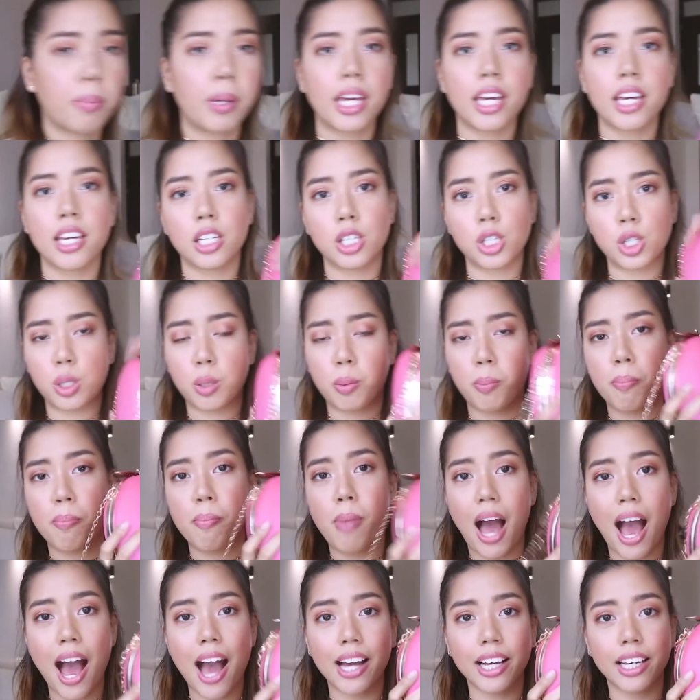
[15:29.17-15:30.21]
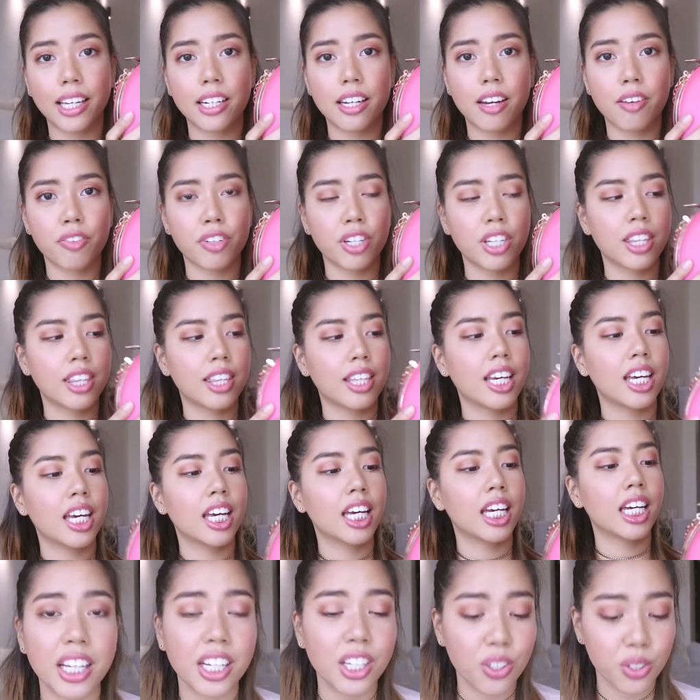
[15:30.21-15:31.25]
peach bag and
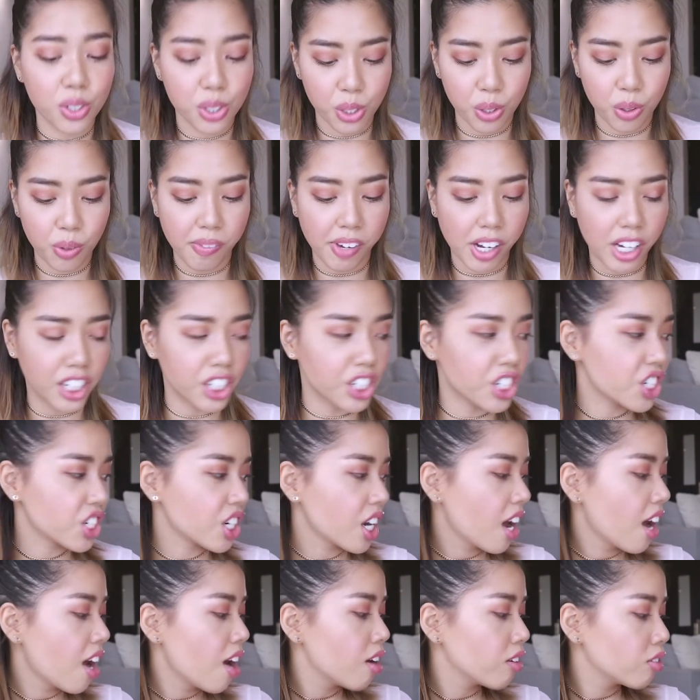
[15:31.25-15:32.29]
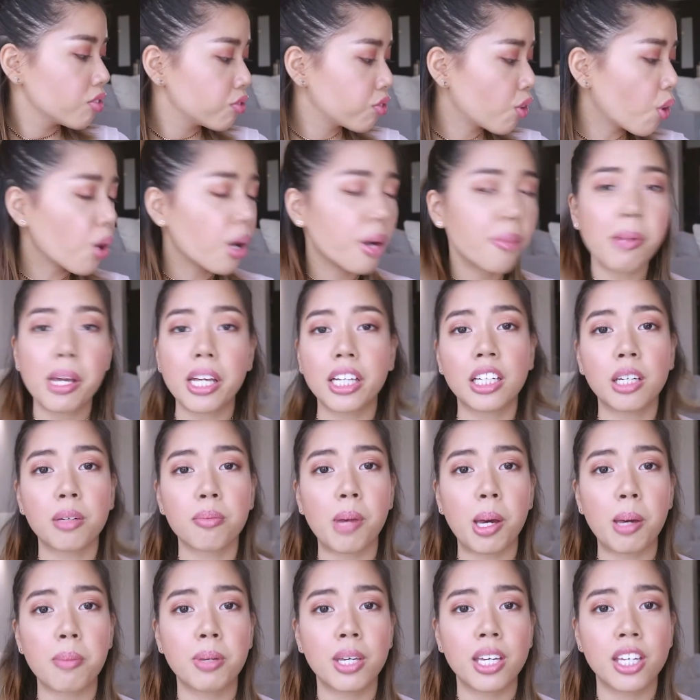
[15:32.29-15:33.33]
everything. Thank you so much for making
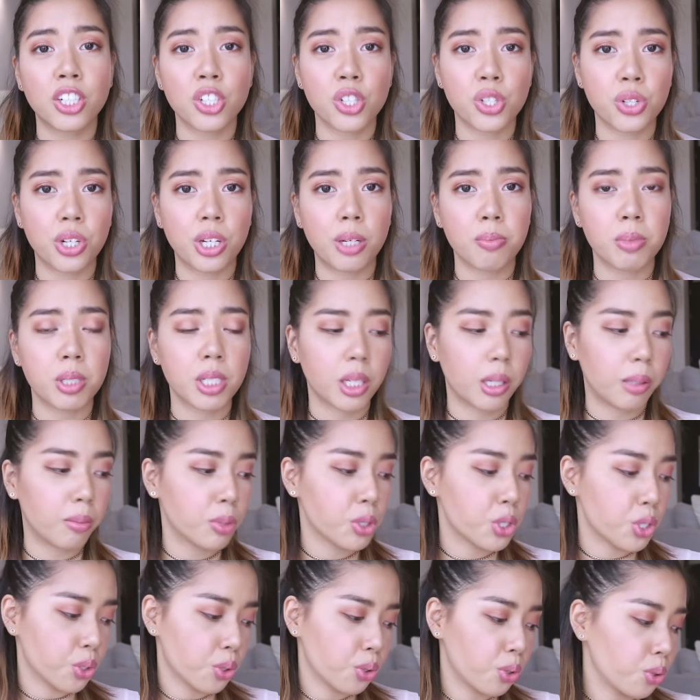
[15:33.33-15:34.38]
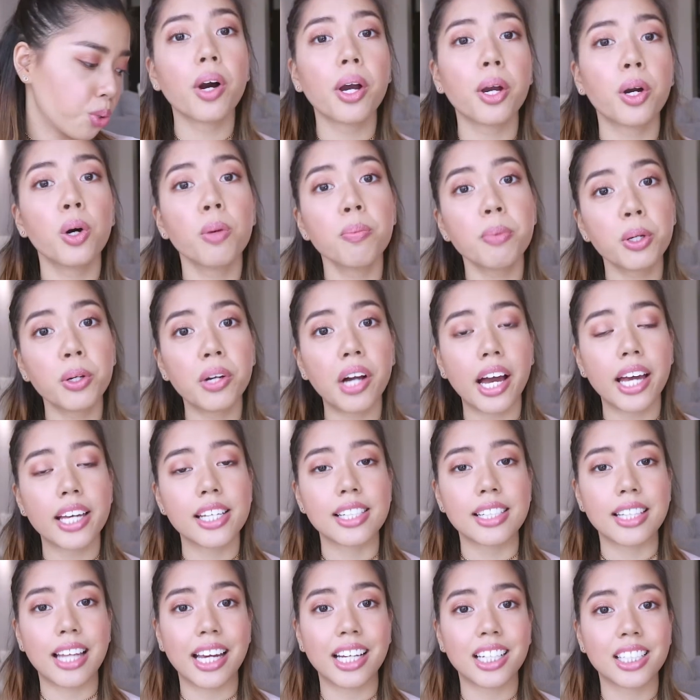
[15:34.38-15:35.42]
my peach dreams come true. I hope you guys
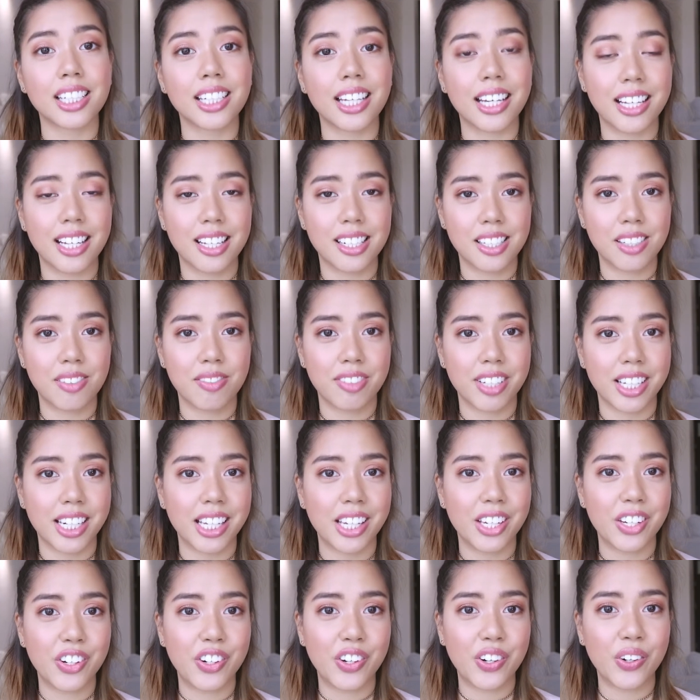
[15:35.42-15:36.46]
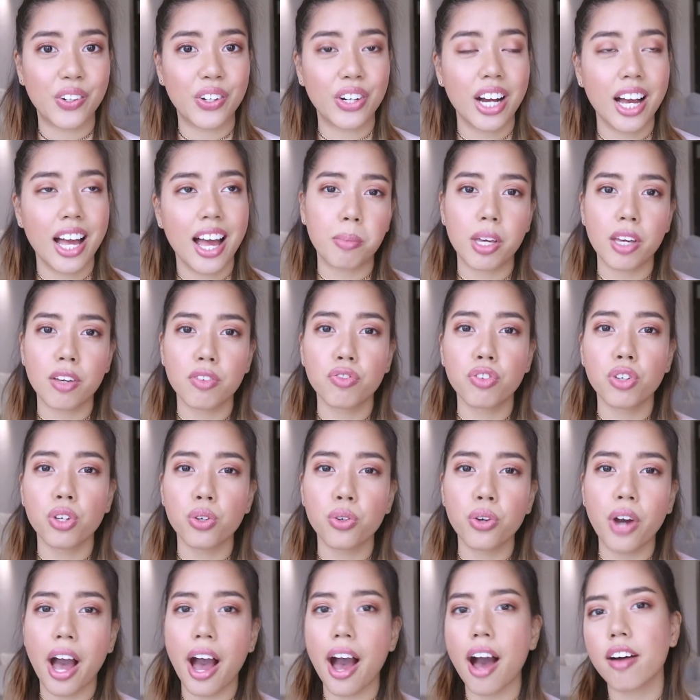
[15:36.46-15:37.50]
liked today's video. If
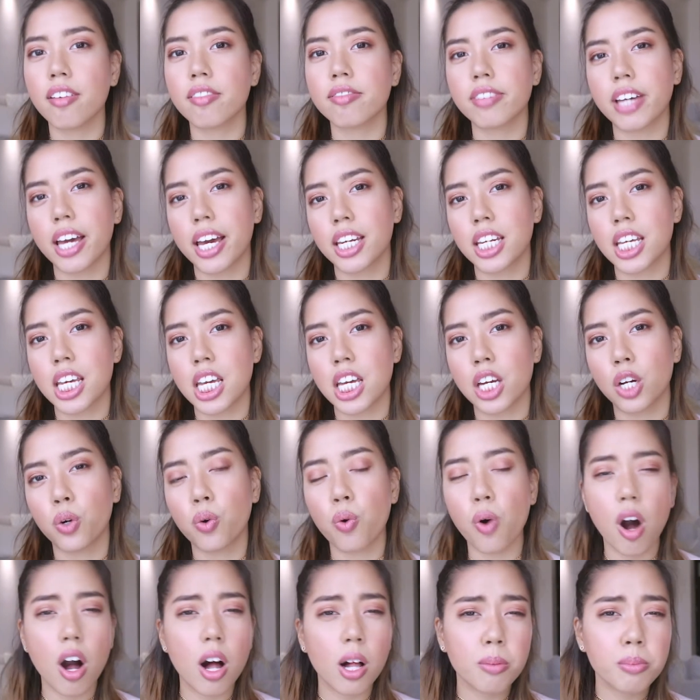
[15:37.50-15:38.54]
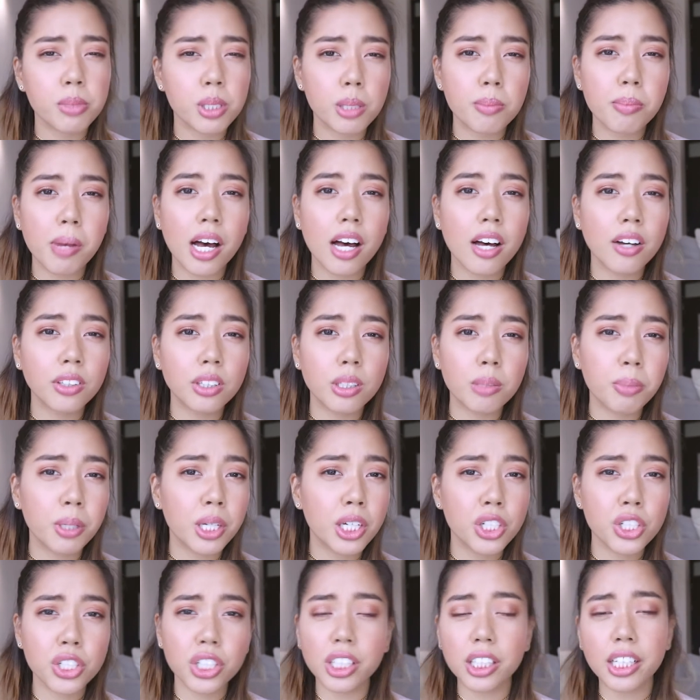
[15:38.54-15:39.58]
you have any qualms about the
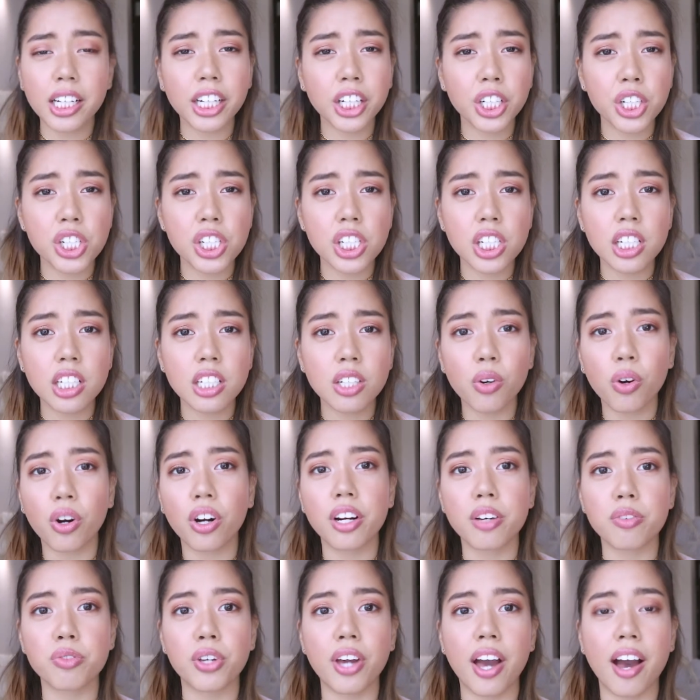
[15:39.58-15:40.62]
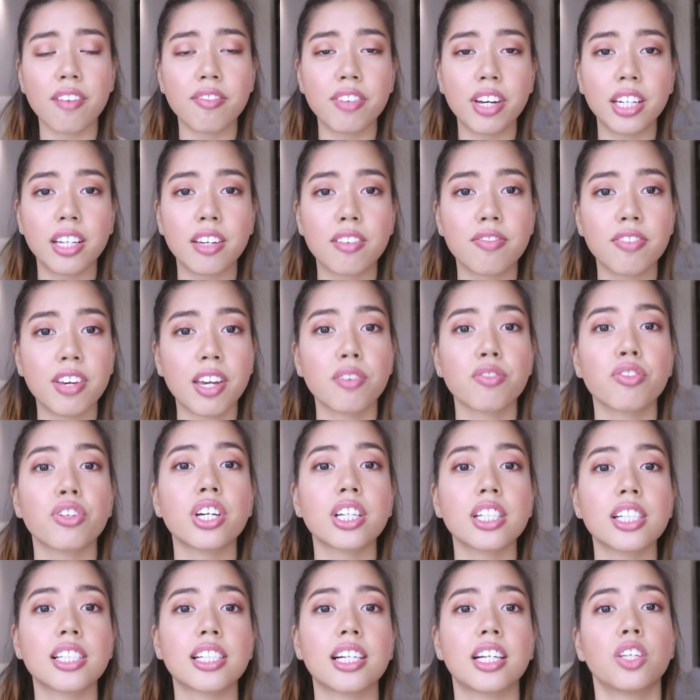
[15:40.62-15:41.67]
peach collection or if you have any
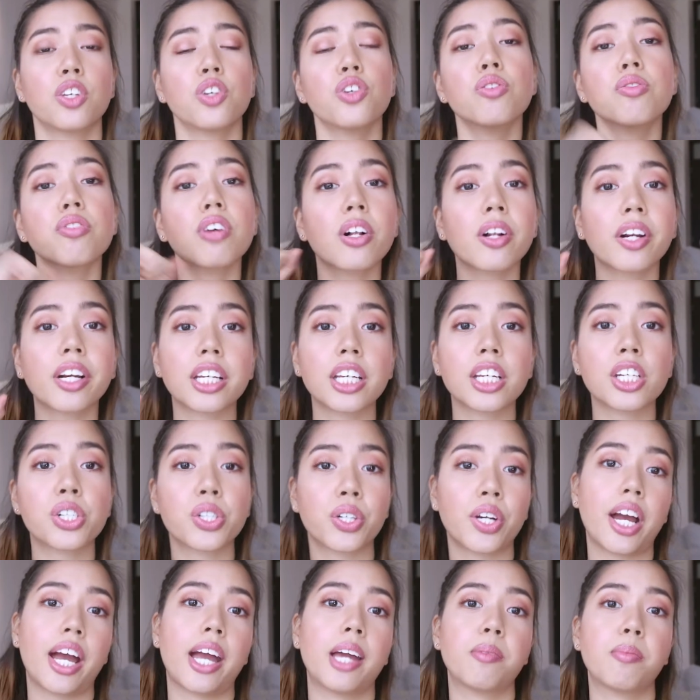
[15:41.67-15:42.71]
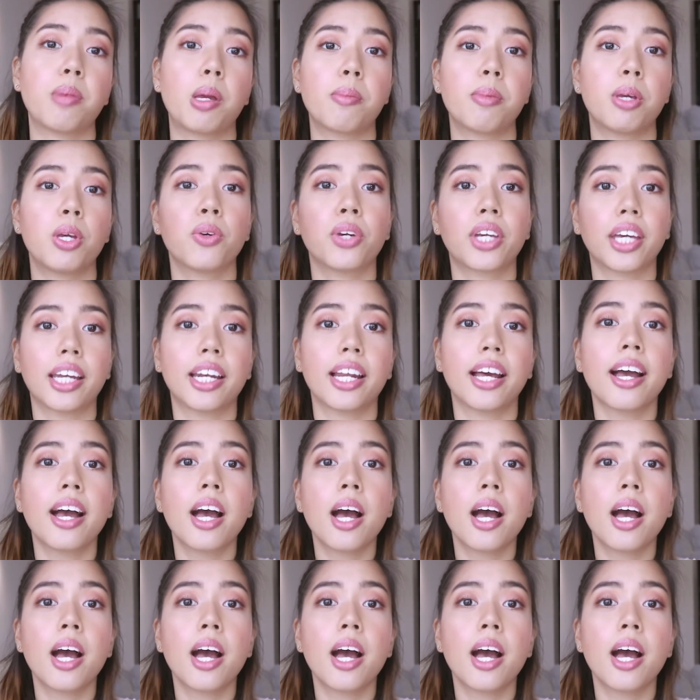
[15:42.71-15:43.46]
favorites that you've already tried, maybe you can